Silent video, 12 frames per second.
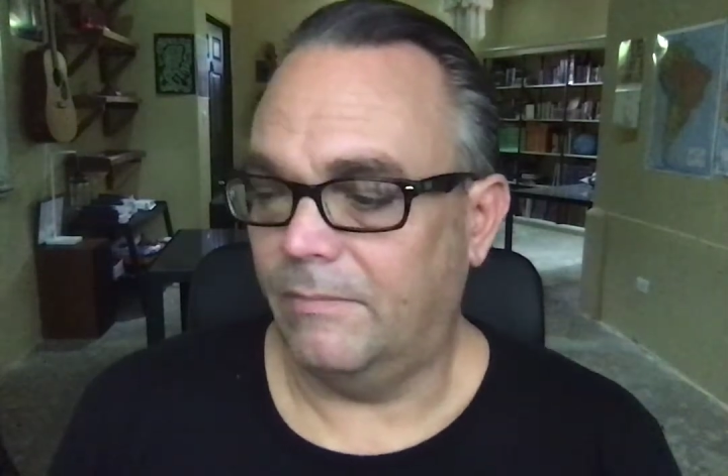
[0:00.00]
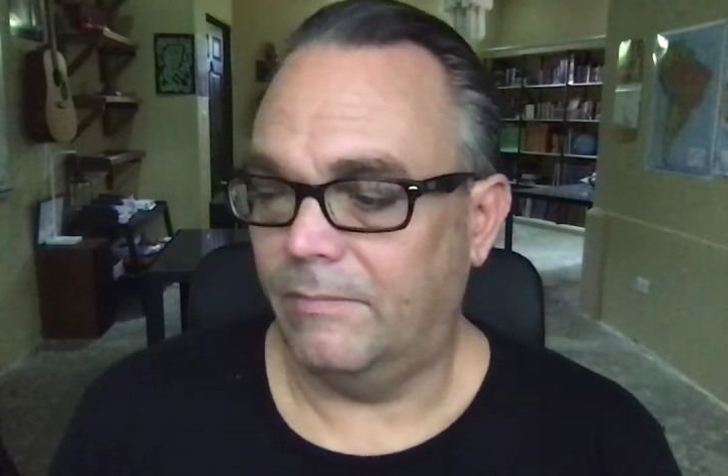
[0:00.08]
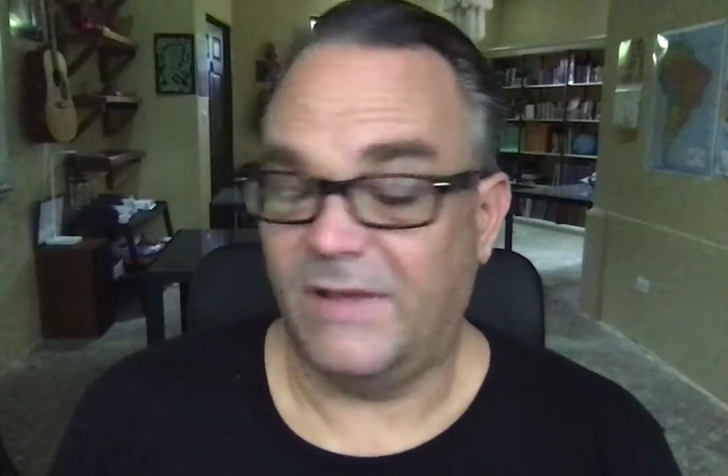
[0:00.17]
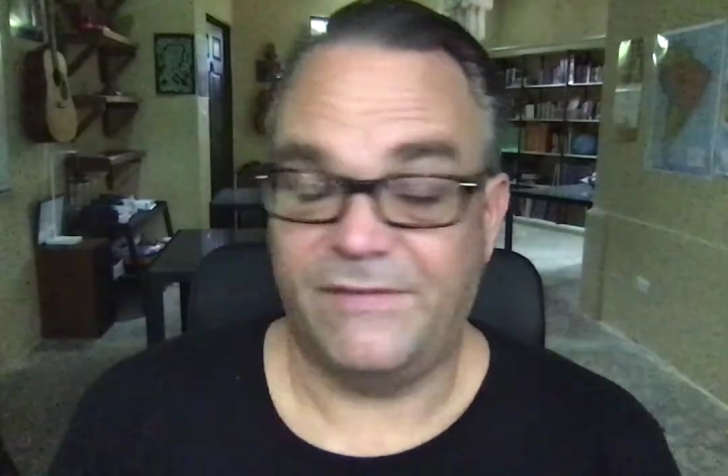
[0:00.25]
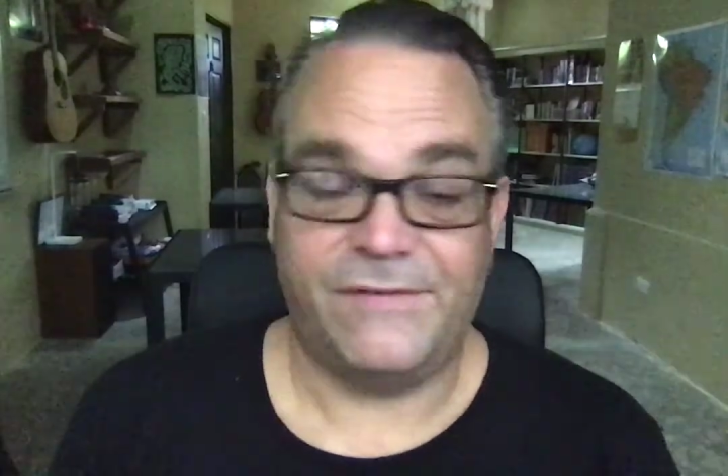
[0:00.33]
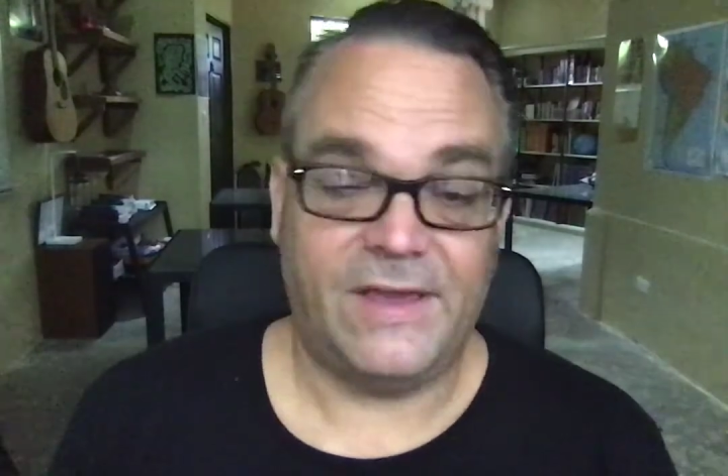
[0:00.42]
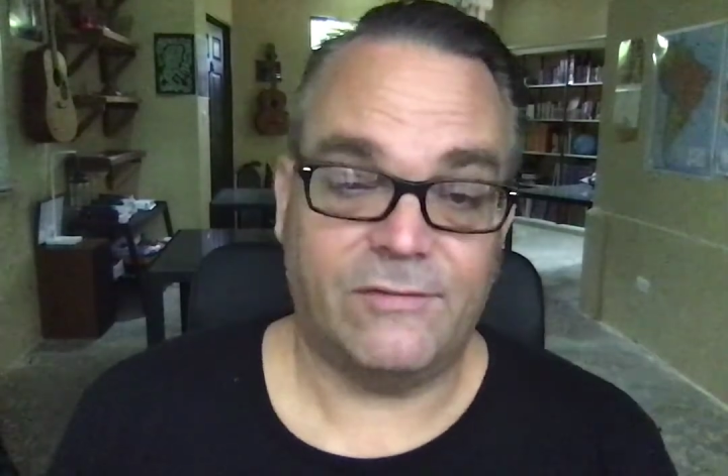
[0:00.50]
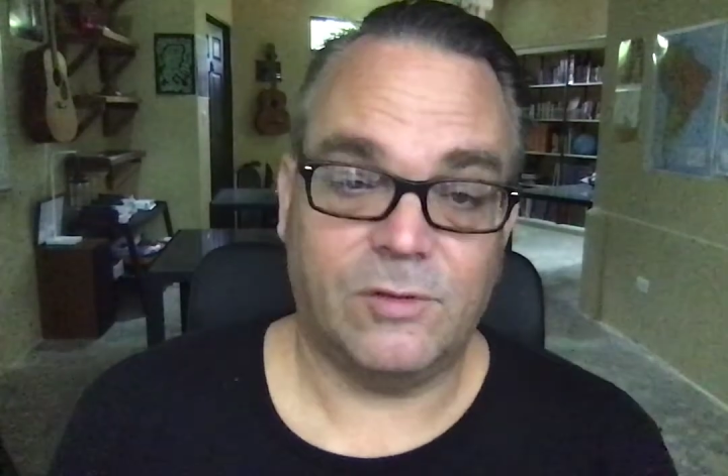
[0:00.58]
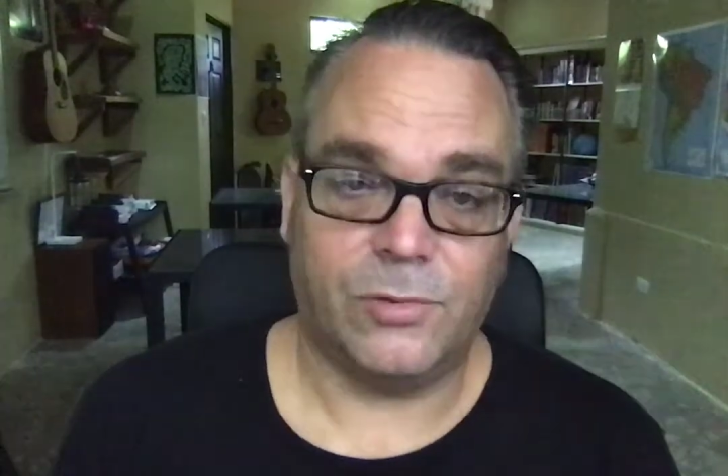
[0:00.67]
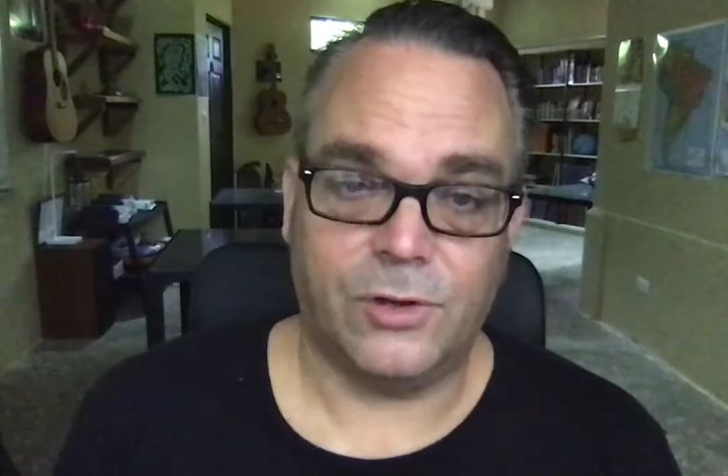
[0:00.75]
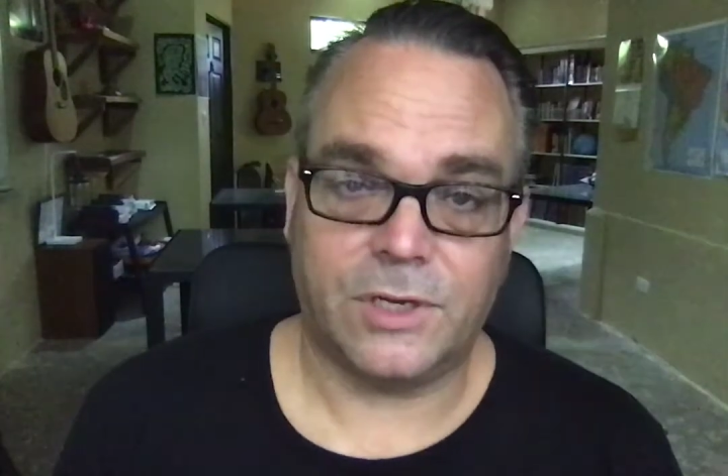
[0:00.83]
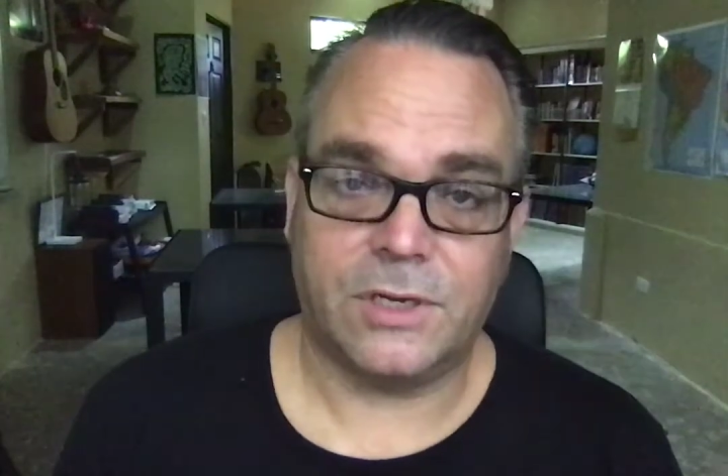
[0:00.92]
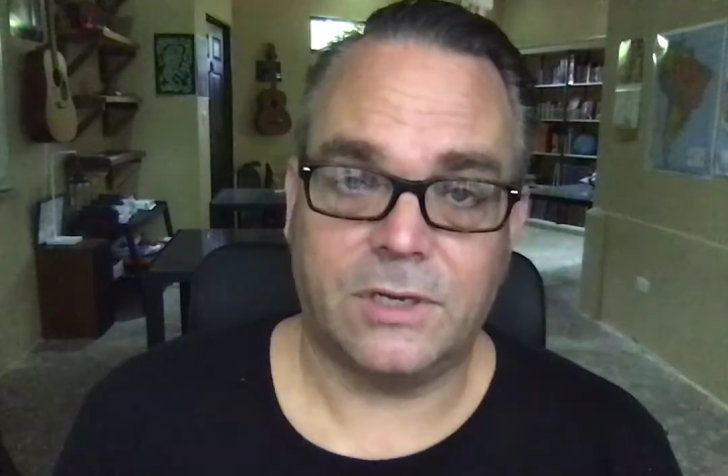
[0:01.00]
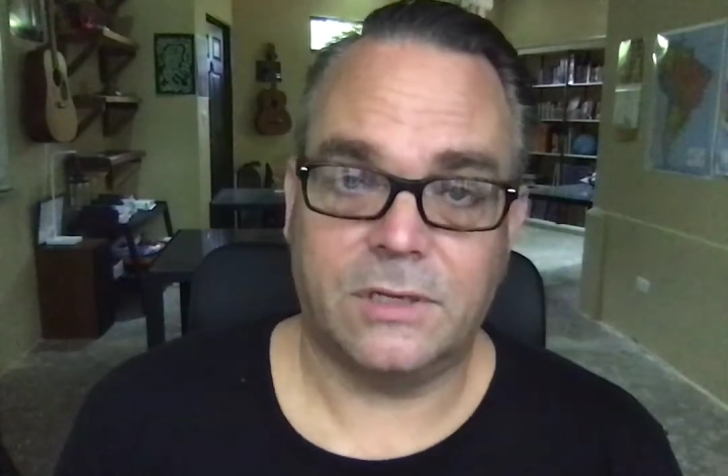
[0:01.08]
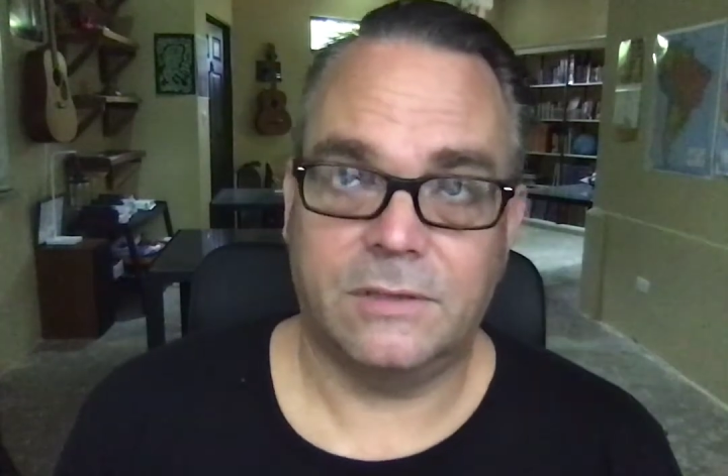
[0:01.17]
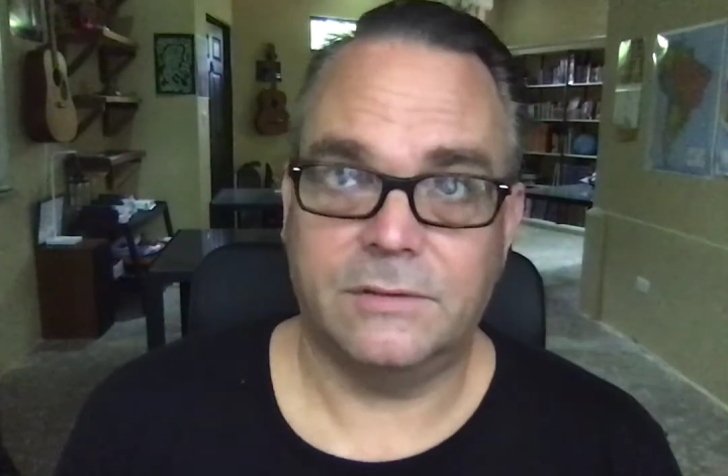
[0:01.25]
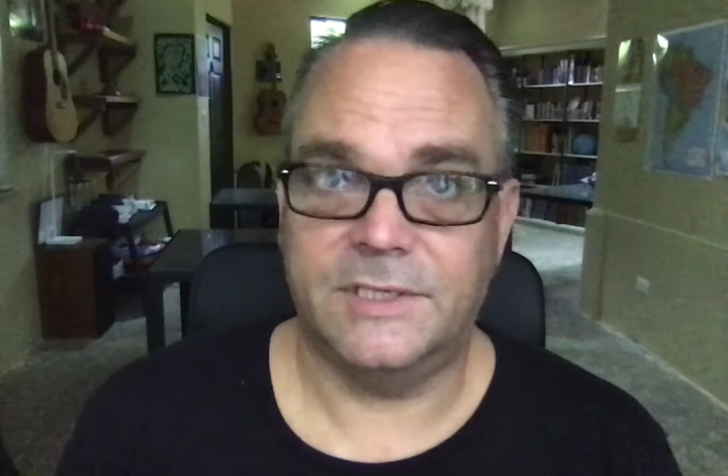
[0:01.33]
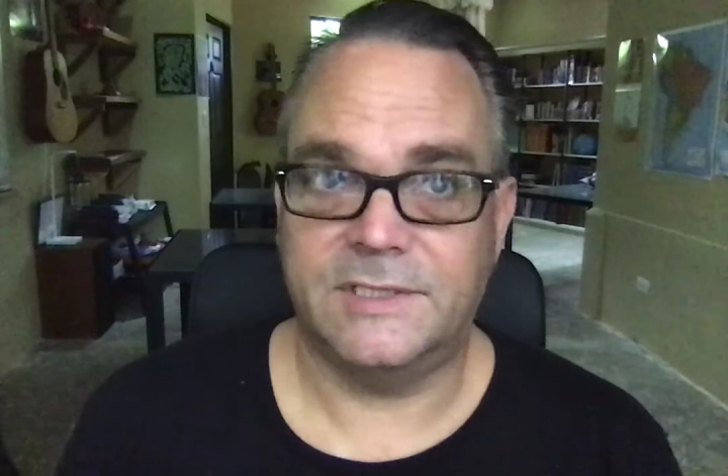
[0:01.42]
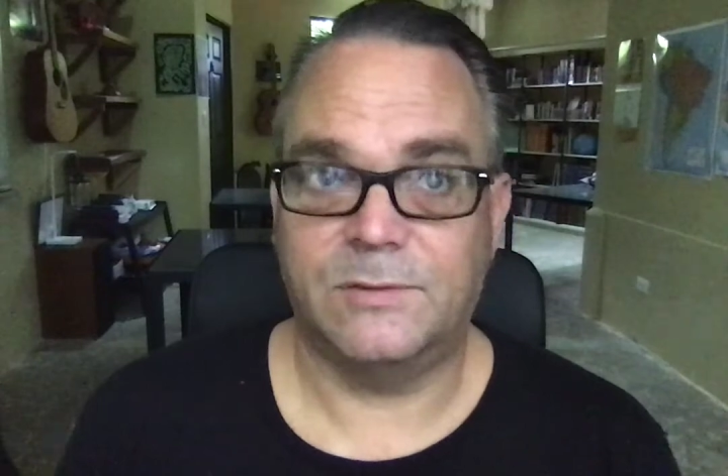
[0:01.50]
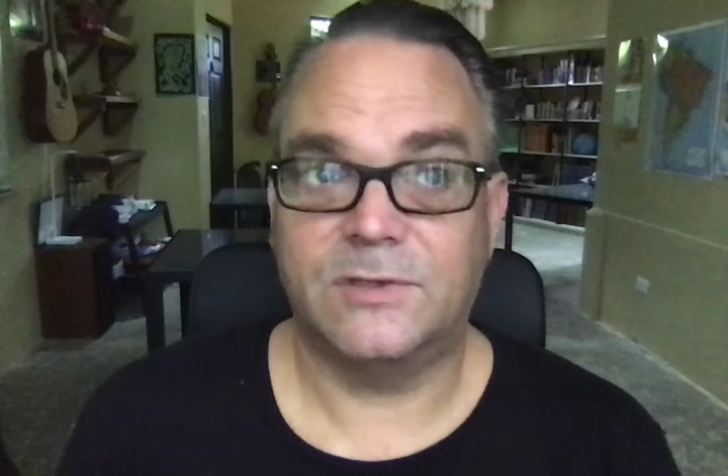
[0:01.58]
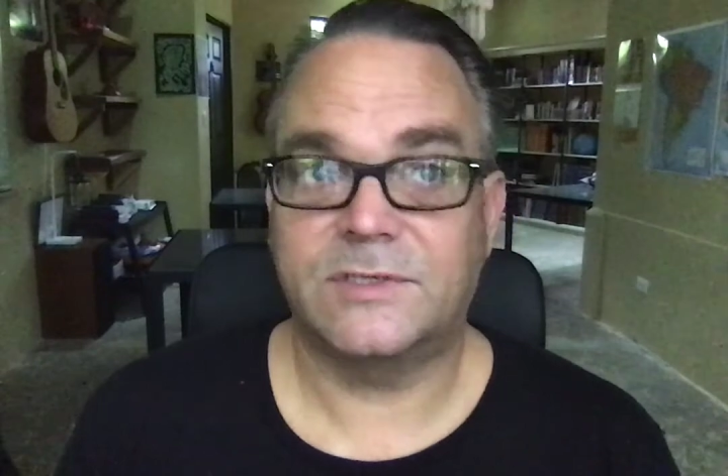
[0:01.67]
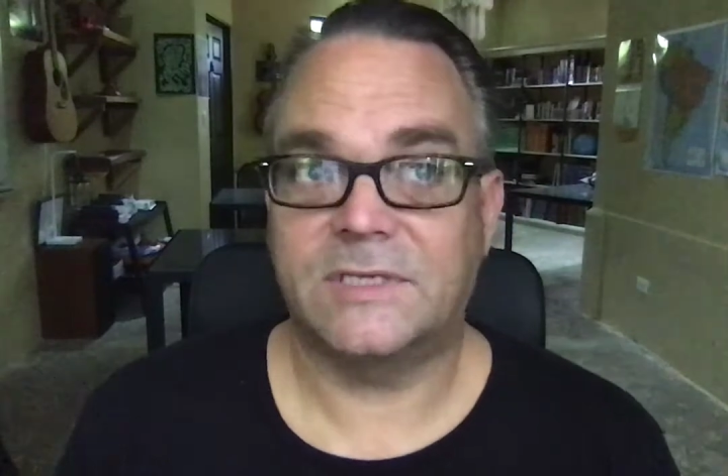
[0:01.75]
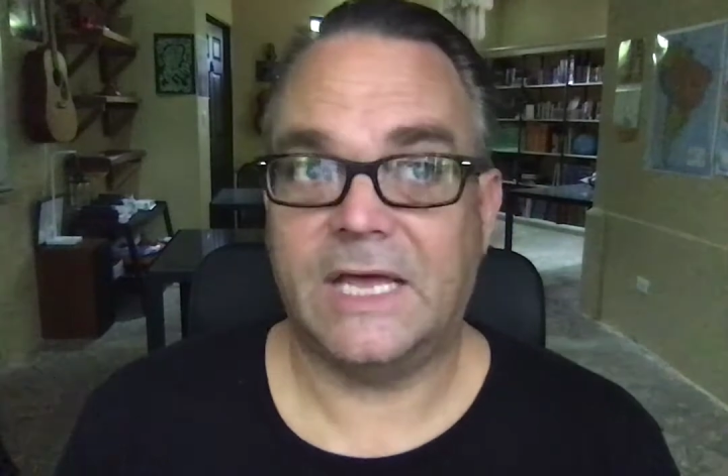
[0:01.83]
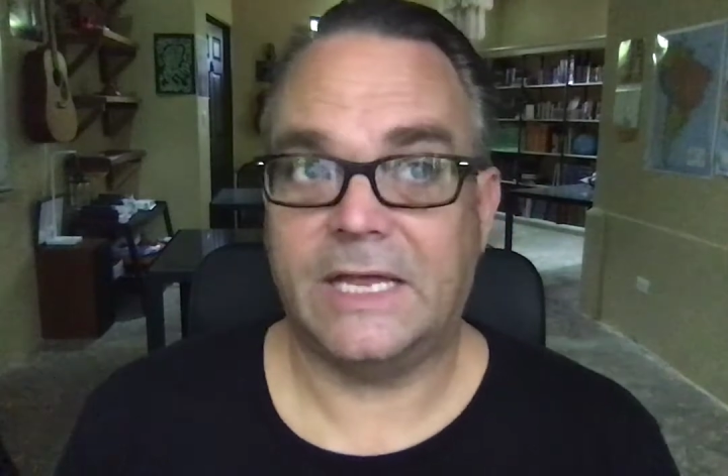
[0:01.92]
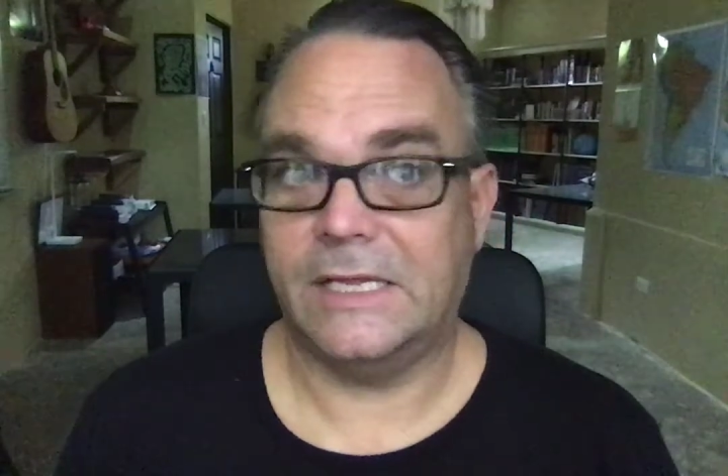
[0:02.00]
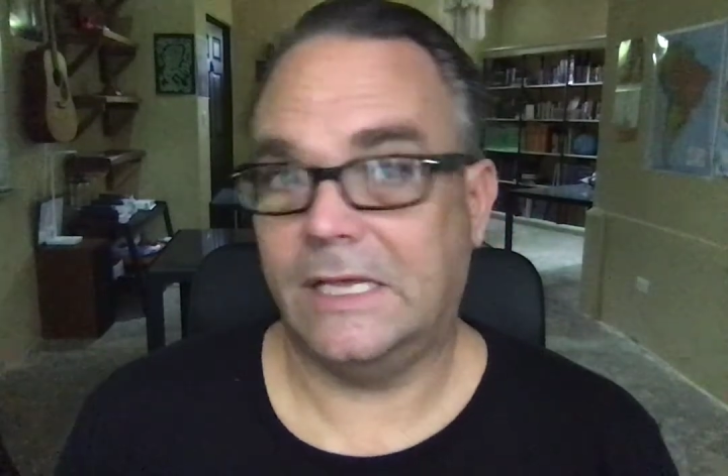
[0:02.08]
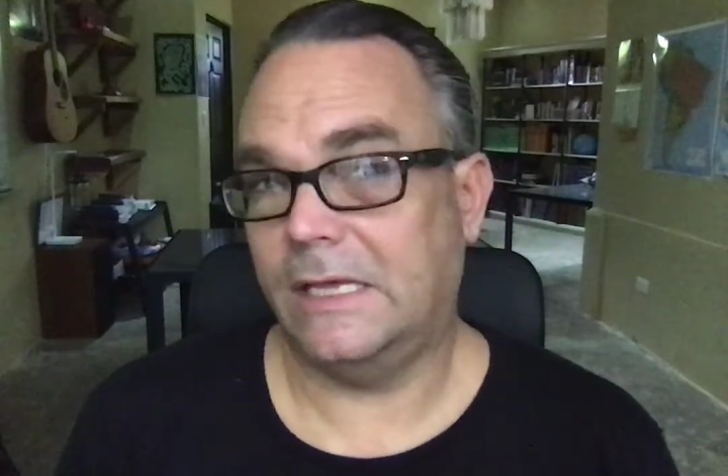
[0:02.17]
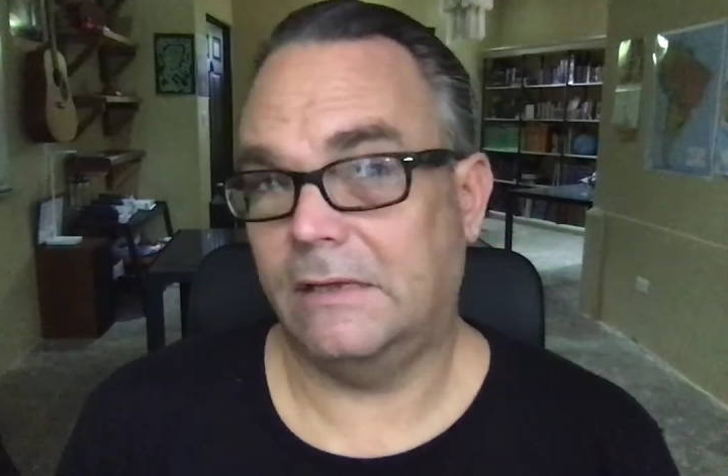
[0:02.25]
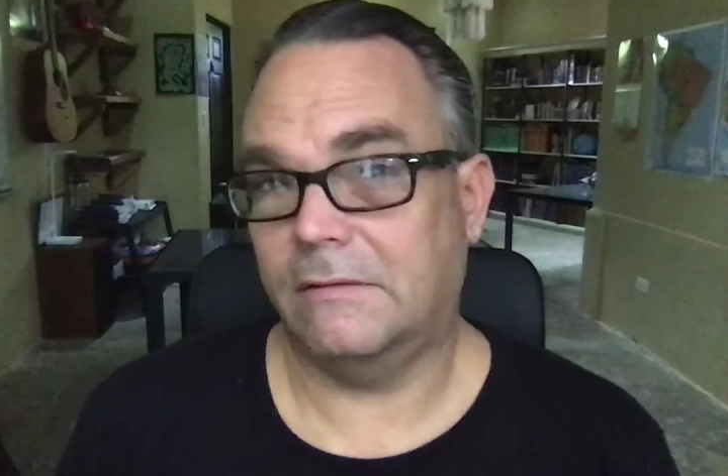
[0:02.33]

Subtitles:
My favorite book is most likely